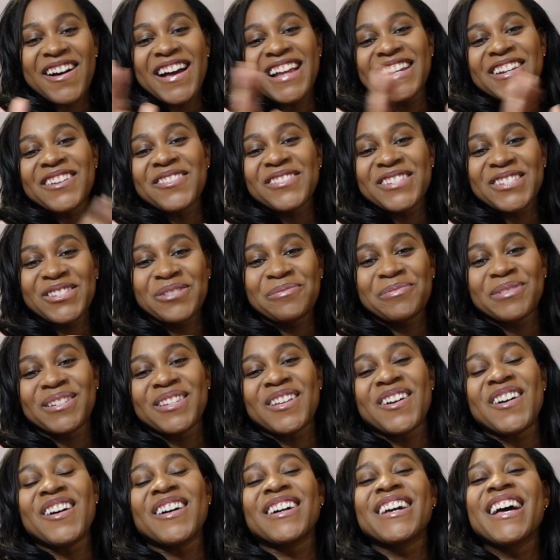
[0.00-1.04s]
I know it's super
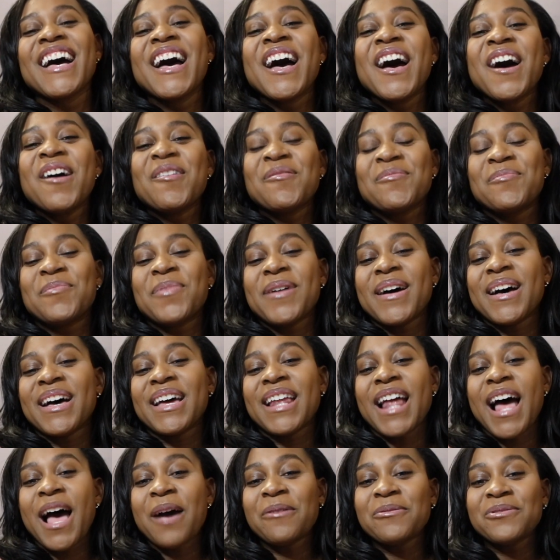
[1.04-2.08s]
long, but
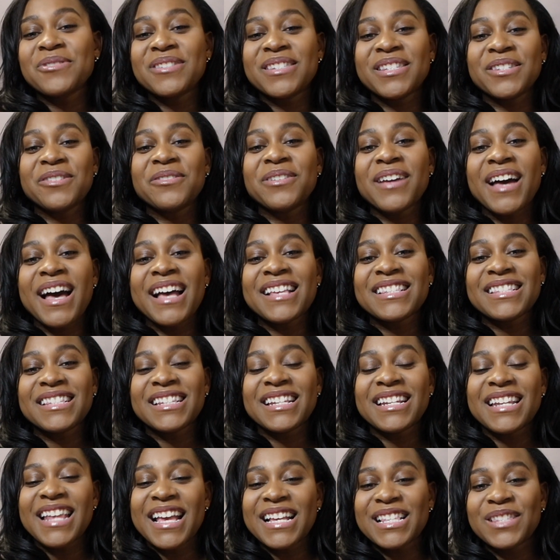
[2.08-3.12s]
I will see you guys in
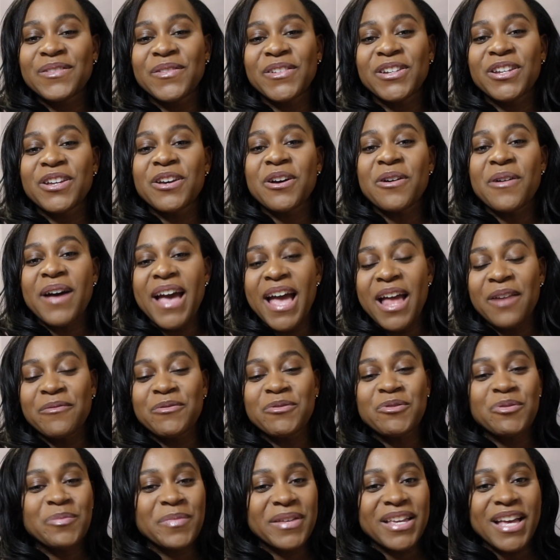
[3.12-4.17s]
the next video and we
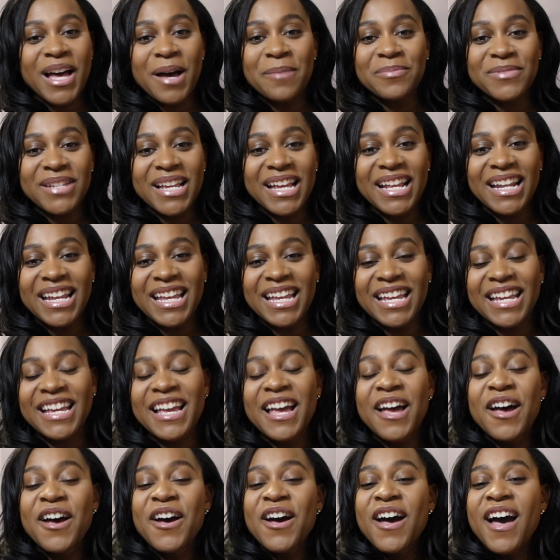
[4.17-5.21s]
will be updating
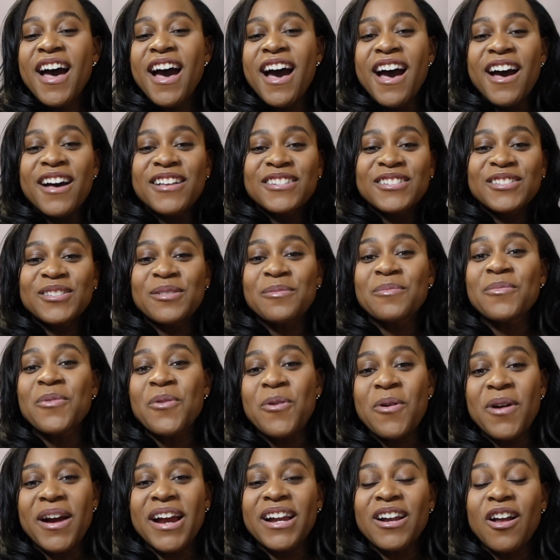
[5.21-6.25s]
some
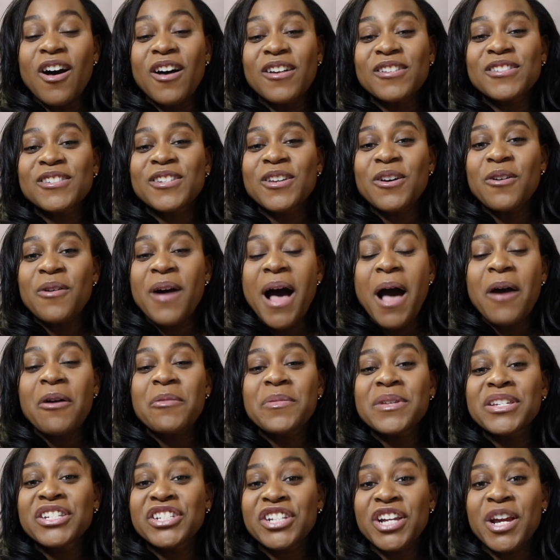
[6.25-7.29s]
more and also I will
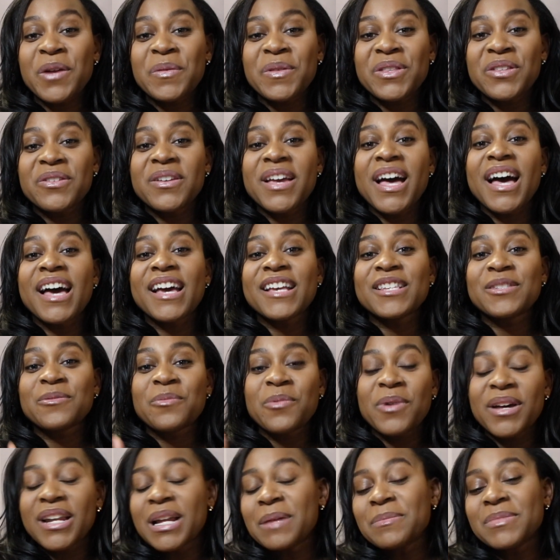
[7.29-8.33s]
be sharing with you guys
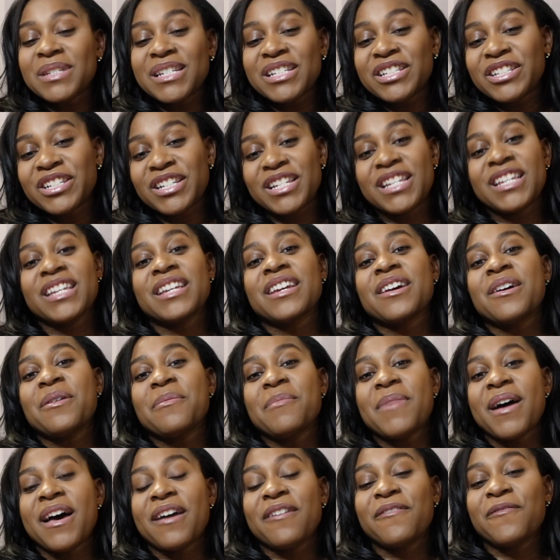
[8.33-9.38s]
what I'm teaching
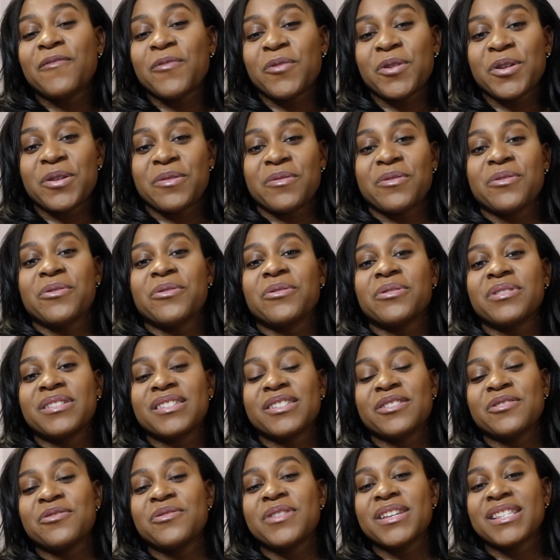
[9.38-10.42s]
my four-year-old
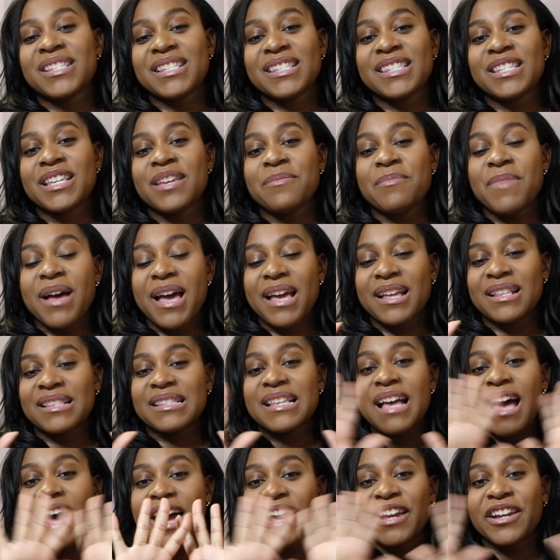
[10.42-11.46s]
so you get to see my
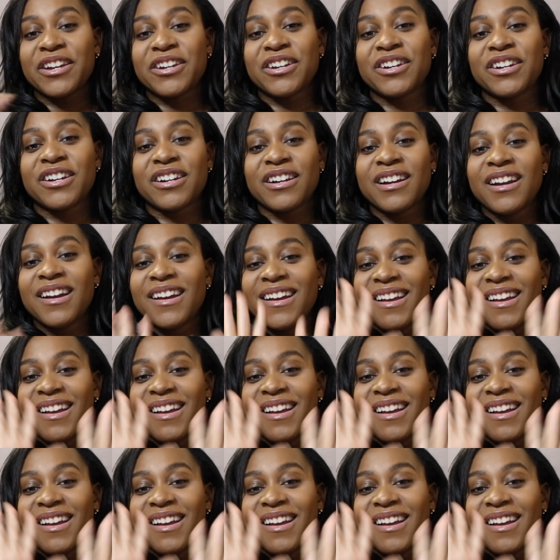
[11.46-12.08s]
entire